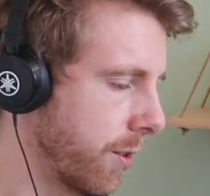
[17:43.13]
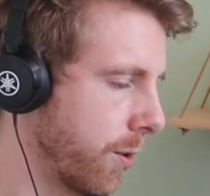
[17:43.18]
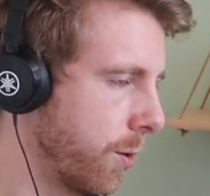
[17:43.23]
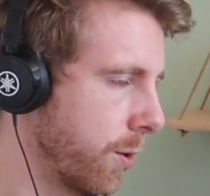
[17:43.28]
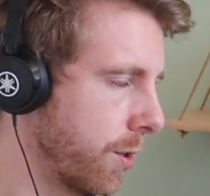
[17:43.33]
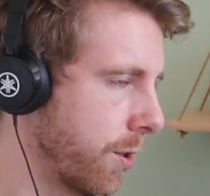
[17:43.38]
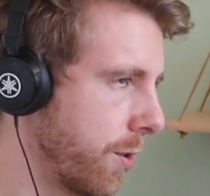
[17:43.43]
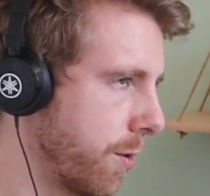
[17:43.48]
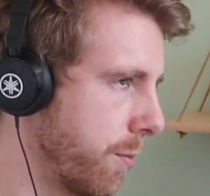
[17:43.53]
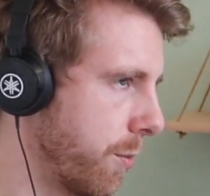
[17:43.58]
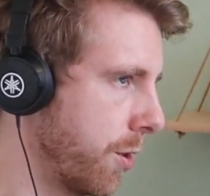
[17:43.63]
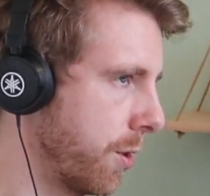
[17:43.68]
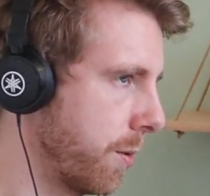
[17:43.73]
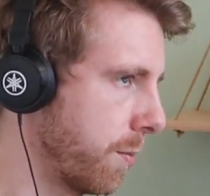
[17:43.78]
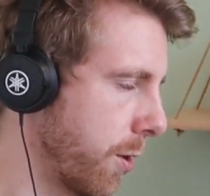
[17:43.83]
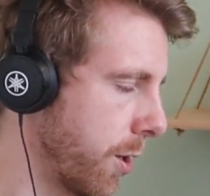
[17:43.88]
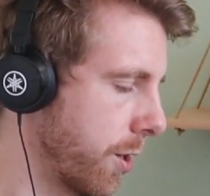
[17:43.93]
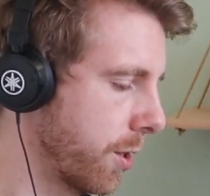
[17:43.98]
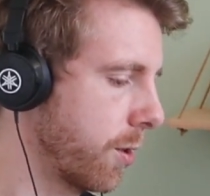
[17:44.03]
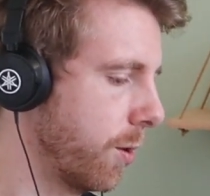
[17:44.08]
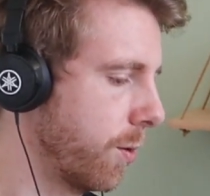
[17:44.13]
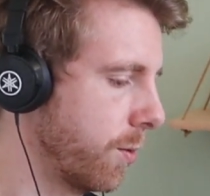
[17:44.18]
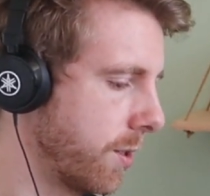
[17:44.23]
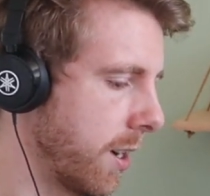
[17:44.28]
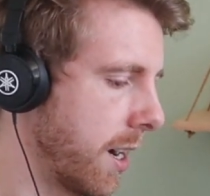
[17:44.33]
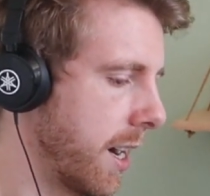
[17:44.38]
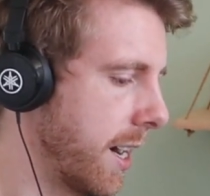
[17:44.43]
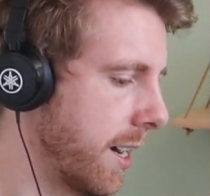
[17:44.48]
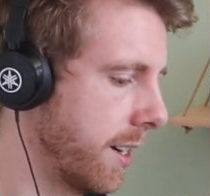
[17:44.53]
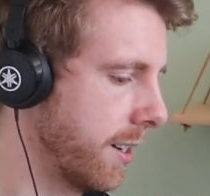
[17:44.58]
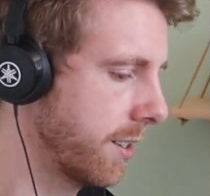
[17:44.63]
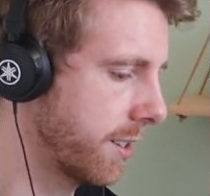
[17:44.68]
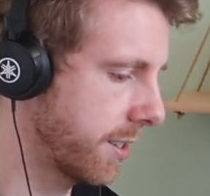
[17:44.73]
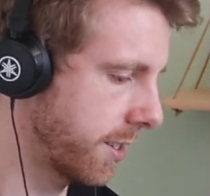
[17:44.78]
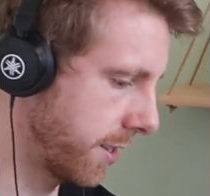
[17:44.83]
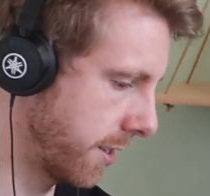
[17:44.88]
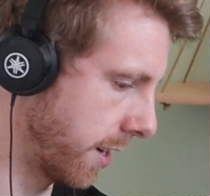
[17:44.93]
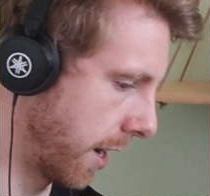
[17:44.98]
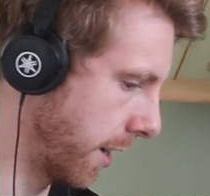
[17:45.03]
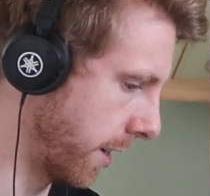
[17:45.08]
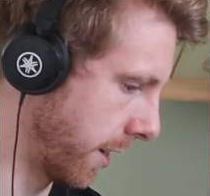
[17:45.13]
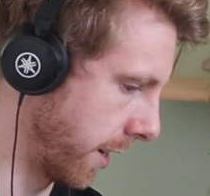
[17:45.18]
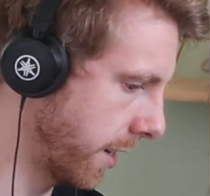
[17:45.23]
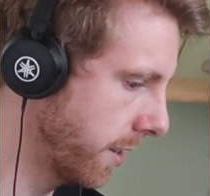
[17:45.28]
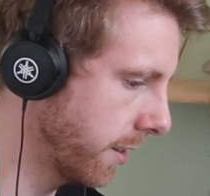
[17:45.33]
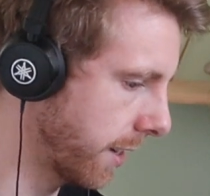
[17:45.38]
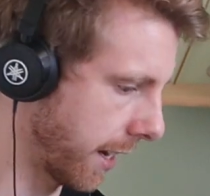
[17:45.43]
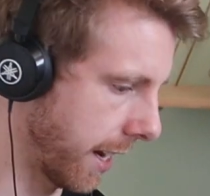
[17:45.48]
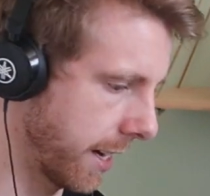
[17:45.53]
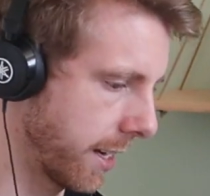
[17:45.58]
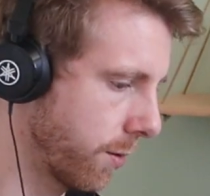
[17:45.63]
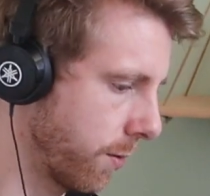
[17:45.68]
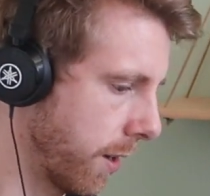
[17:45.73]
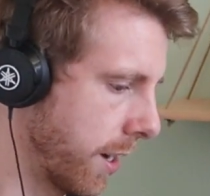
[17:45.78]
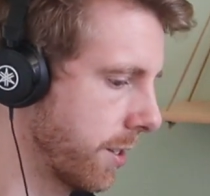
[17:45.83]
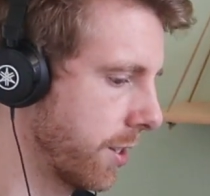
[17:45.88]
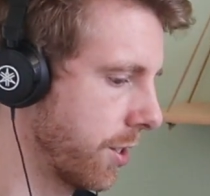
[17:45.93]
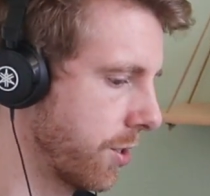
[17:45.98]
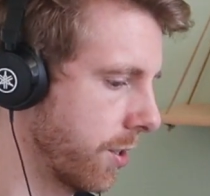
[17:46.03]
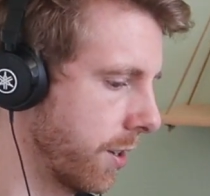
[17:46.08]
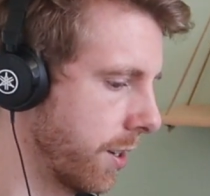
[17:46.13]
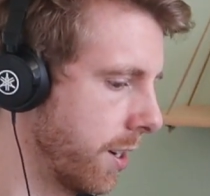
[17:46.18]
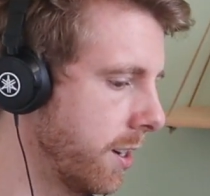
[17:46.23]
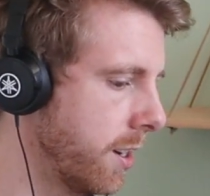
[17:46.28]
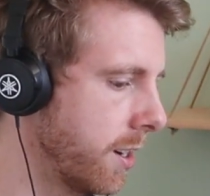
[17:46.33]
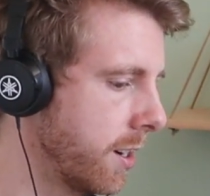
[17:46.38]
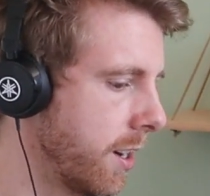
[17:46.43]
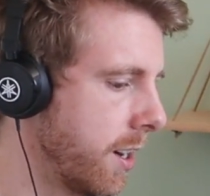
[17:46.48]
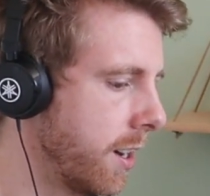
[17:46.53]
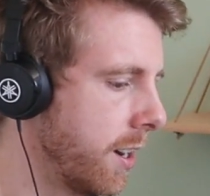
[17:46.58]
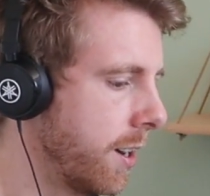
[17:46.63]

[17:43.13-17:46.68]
autoimmune protocol diet study, like any research on it,